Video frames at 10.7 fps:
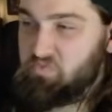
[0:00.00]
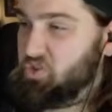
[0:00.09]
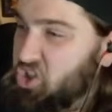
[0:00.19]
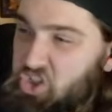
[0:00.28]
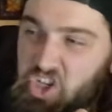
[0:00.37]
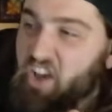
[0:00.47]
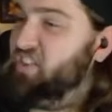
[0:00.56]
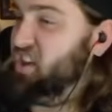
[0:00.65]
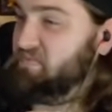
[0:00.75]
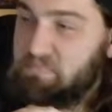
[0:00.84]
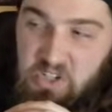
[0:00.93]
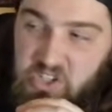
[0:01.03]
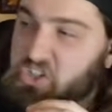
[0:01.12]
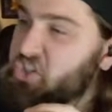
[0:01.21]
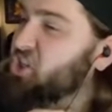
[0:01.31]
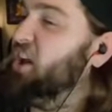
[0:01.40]
shove it. Just
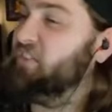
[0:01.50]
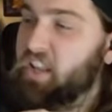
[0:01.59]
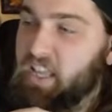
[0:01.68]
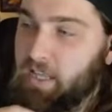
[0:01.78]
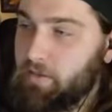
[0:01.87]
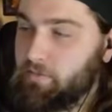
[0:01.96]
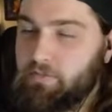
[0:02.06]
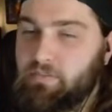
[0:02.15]
shove it in.